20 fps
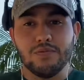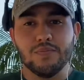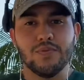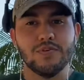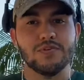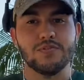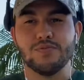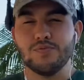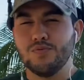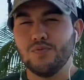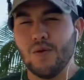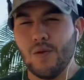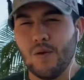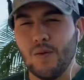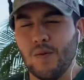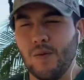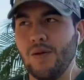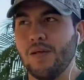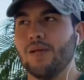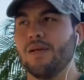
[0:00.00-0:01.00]
but
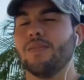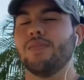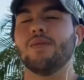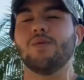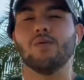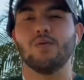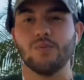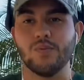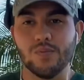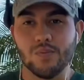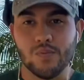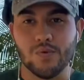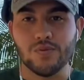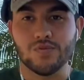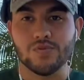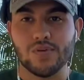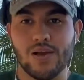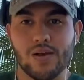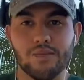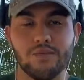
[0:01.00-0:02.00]
there will be more
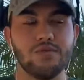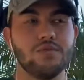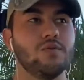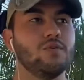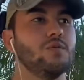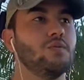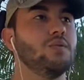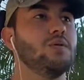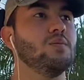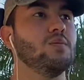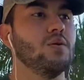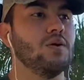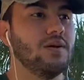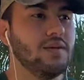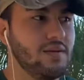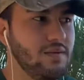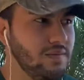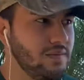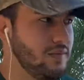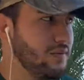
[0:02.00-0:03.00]
drops. There will be more
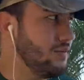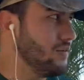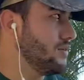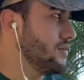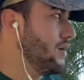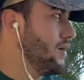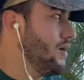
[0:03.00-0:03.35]
NFTs.